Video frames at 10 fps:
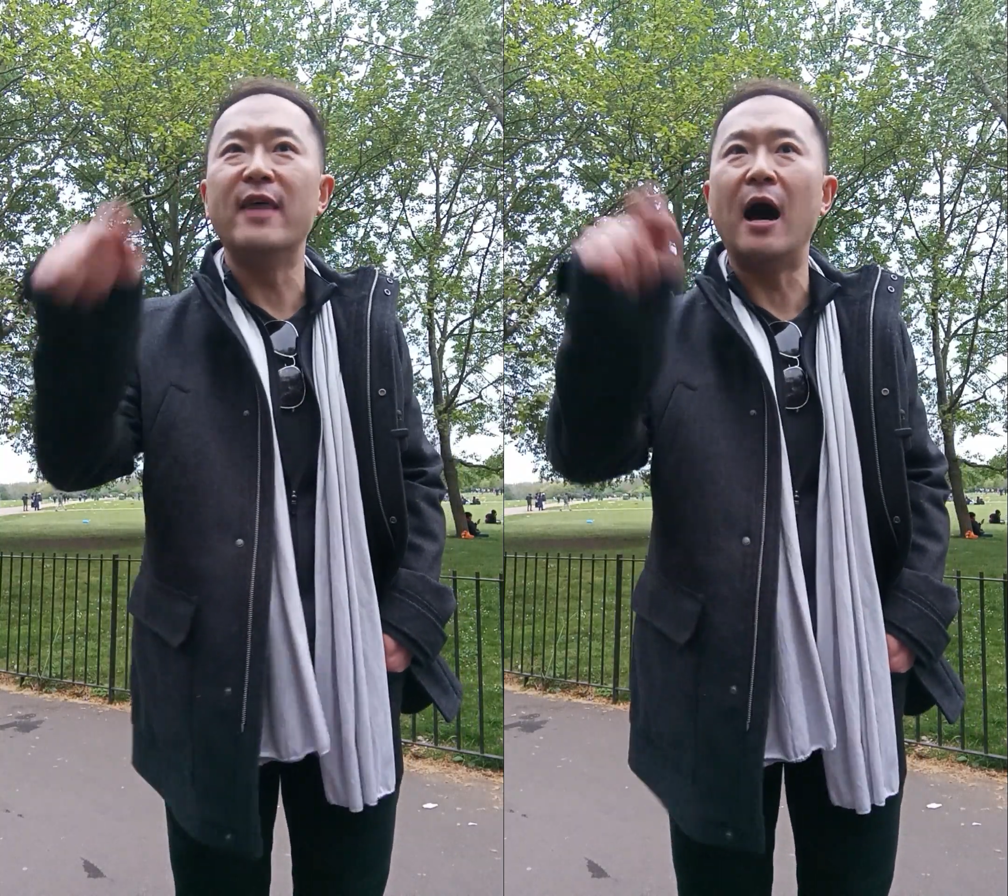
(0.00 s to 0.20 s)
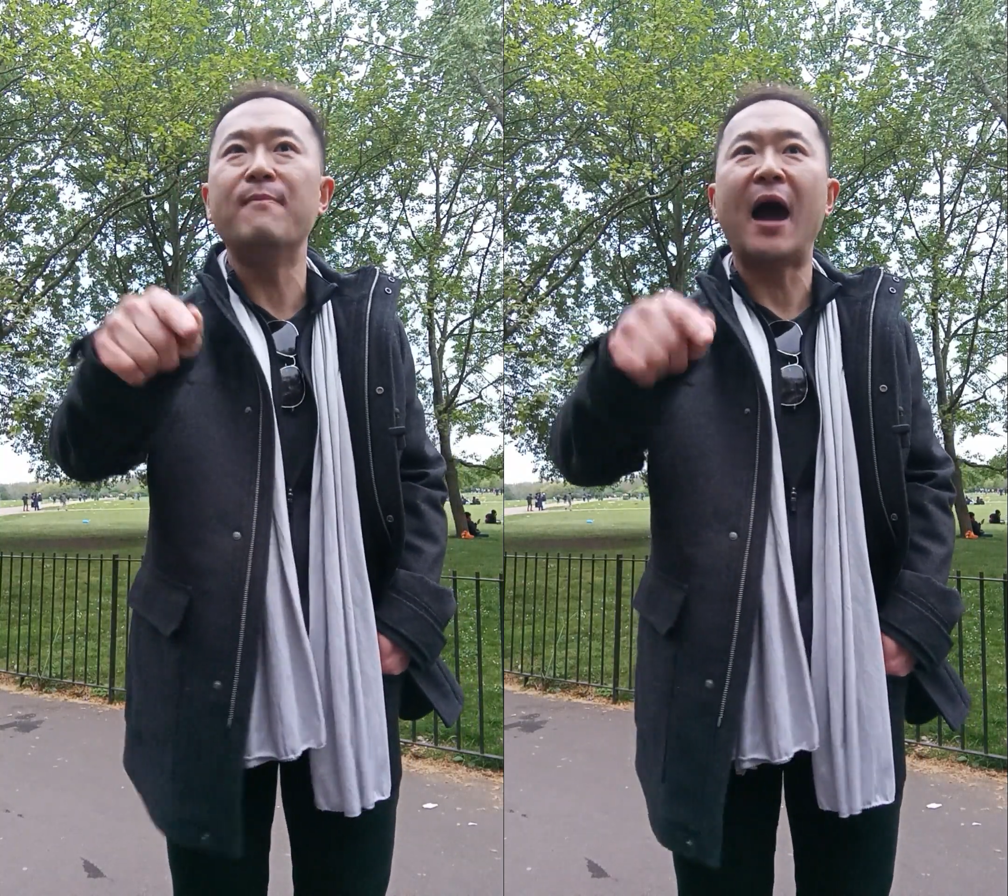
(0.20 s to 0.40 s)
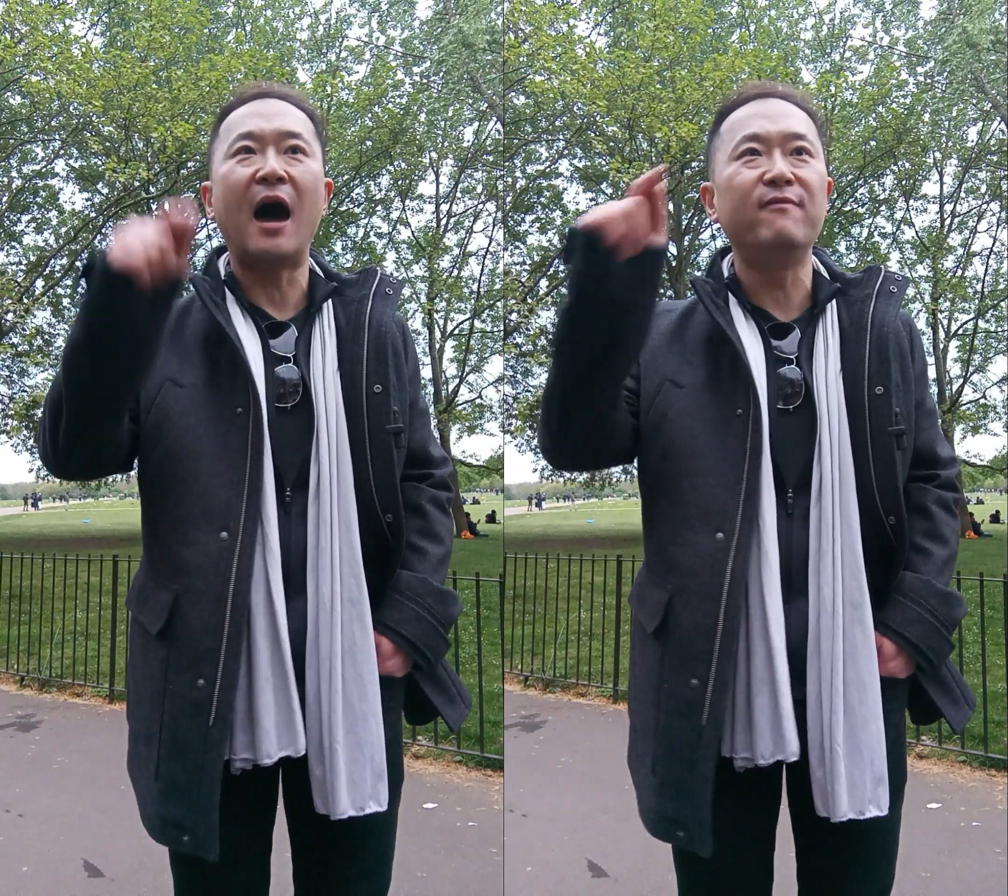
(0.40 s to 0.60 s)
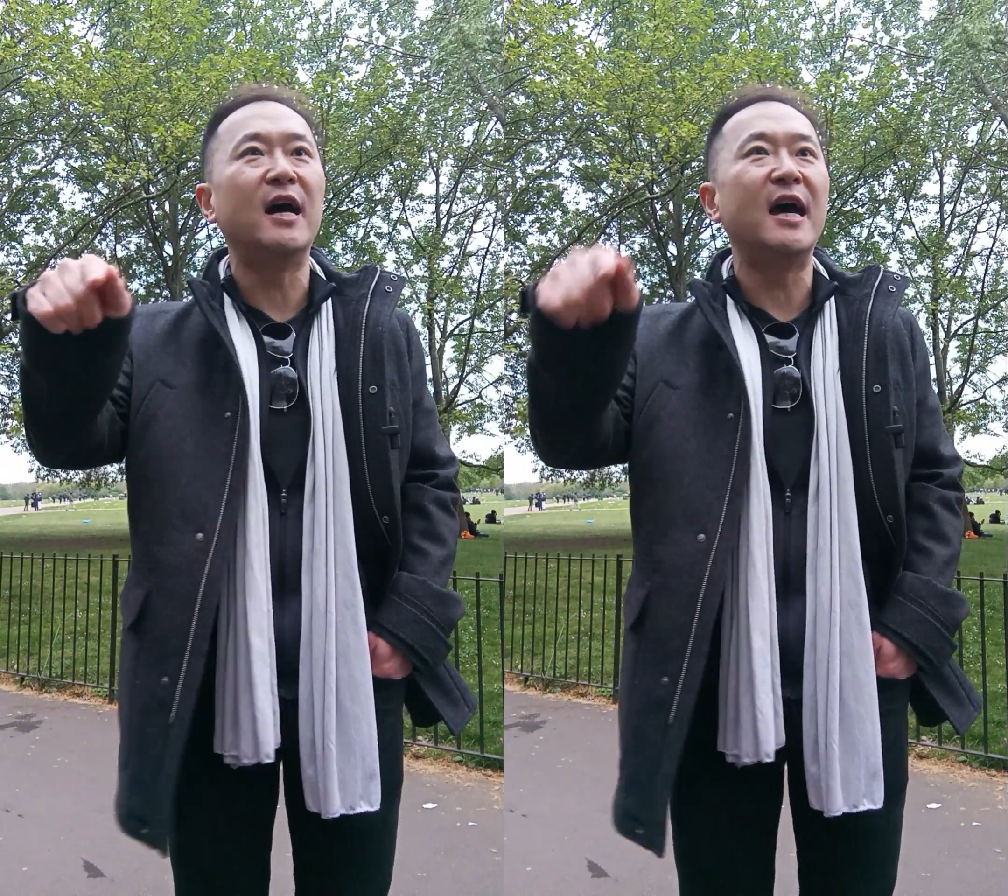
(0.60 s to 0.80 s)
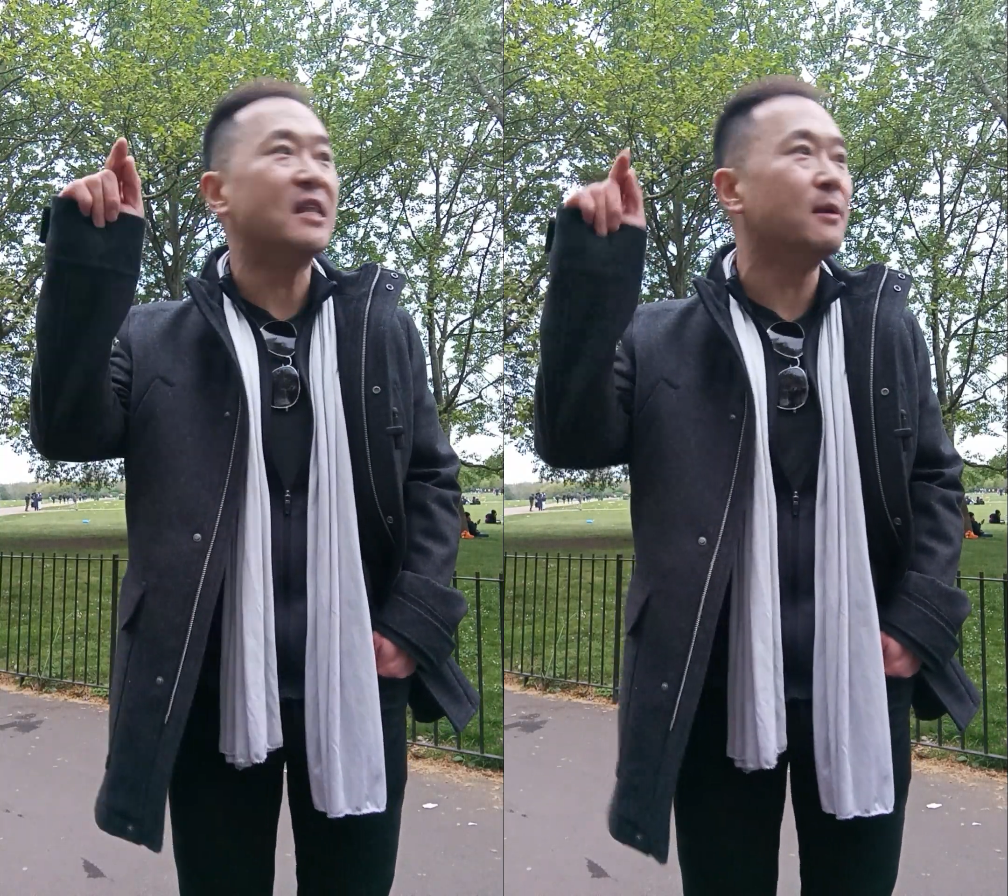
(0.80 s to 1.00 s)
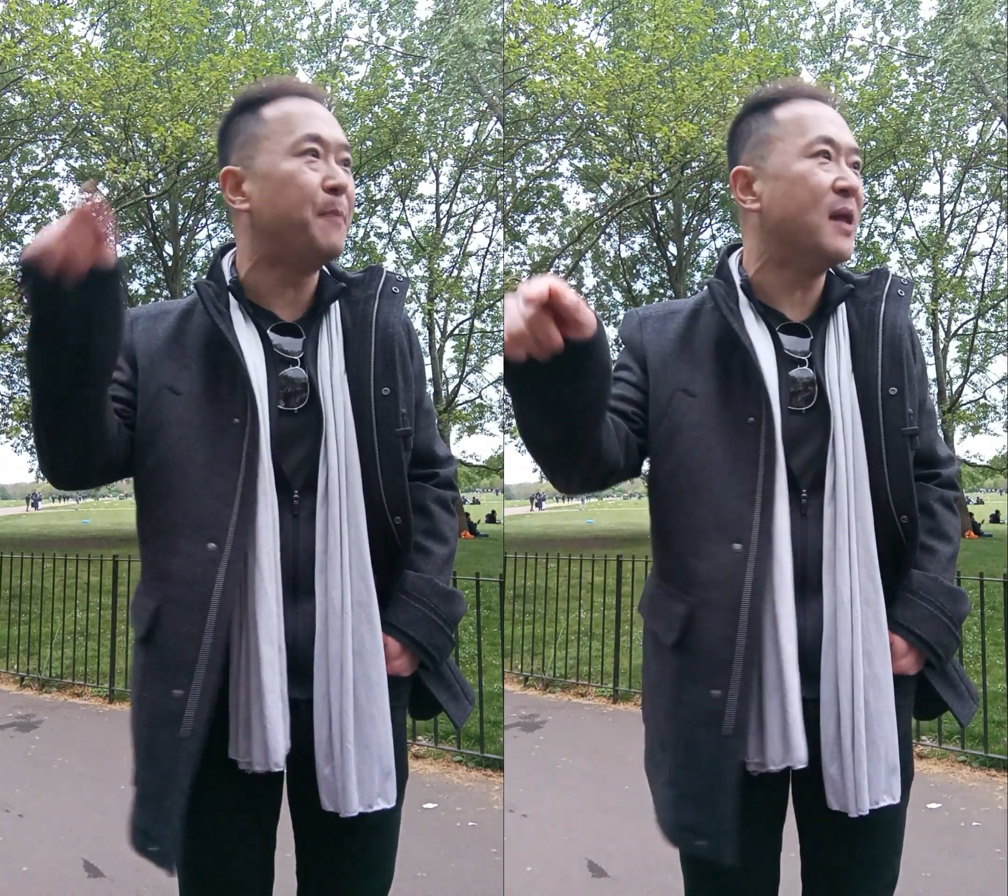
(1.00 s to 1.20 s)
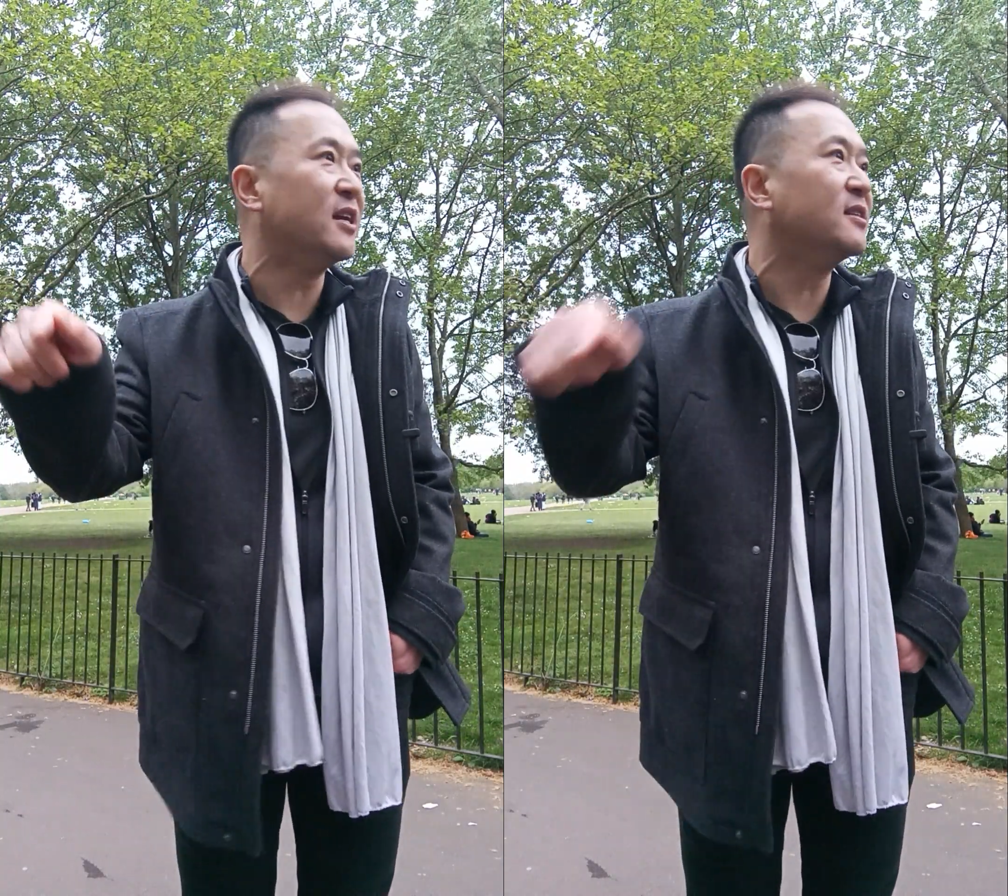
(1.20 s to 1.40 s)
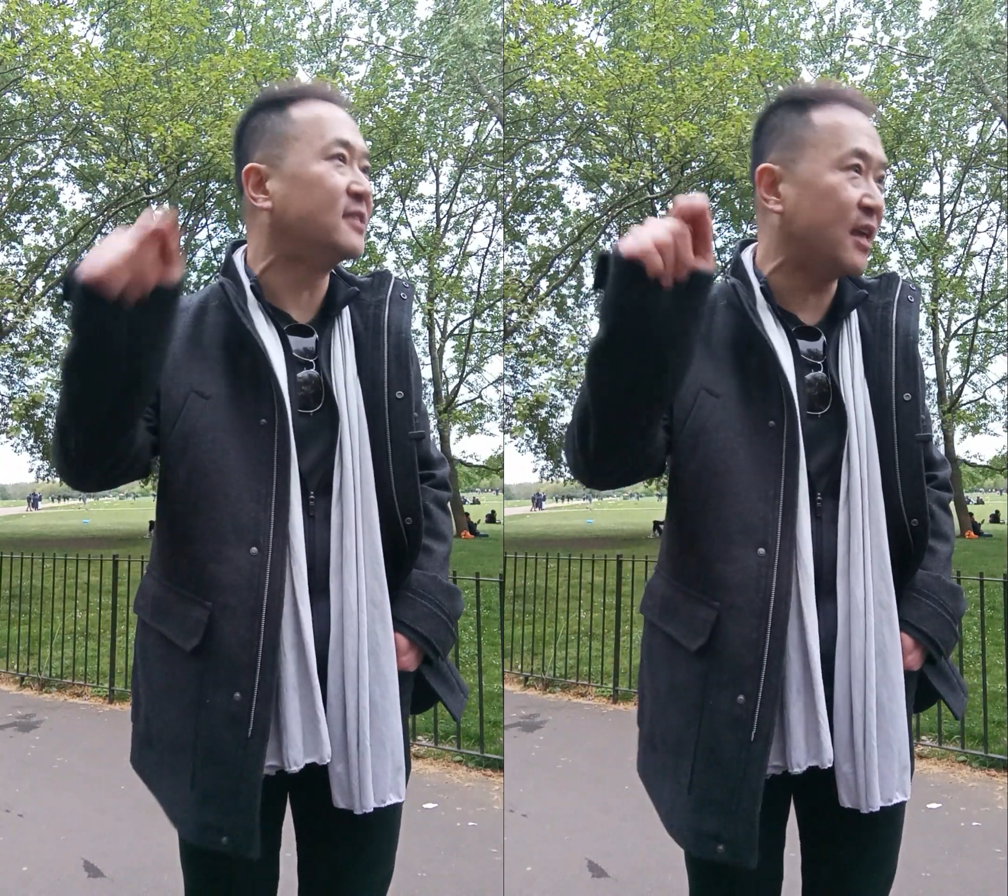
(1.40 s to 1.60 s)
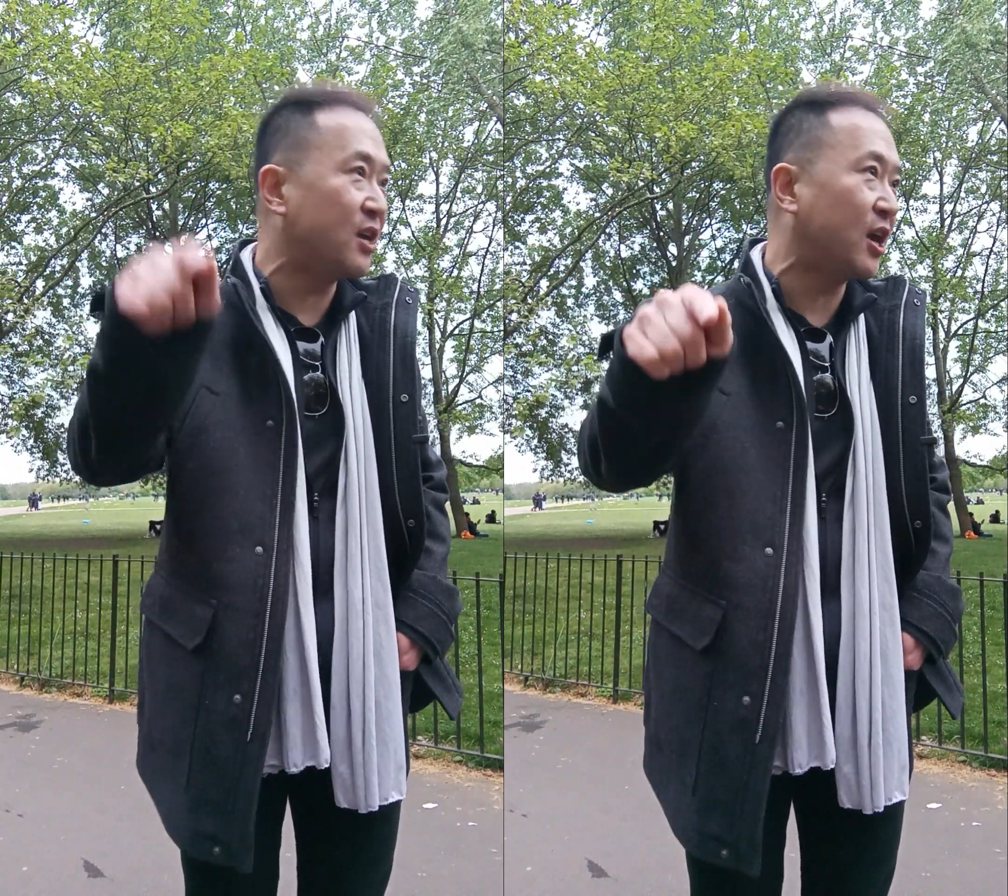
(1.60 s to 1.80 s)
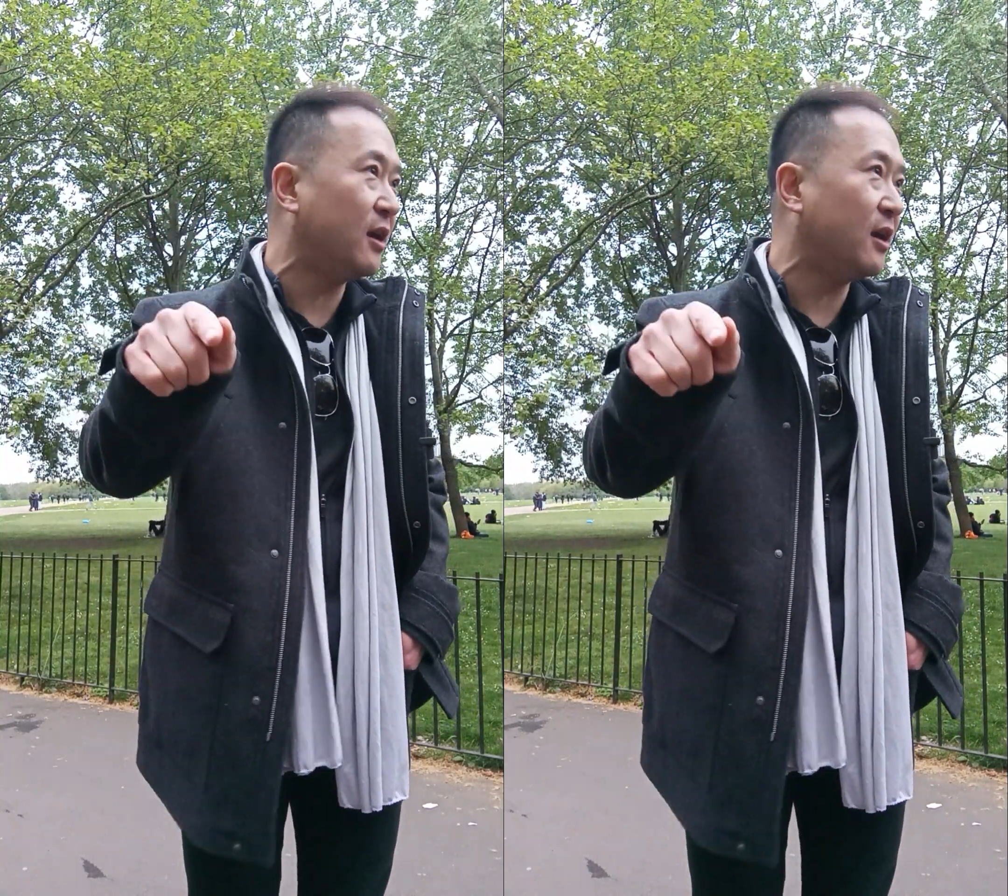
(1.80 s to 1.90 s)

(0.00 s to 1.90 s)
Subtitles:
have the independent thinking.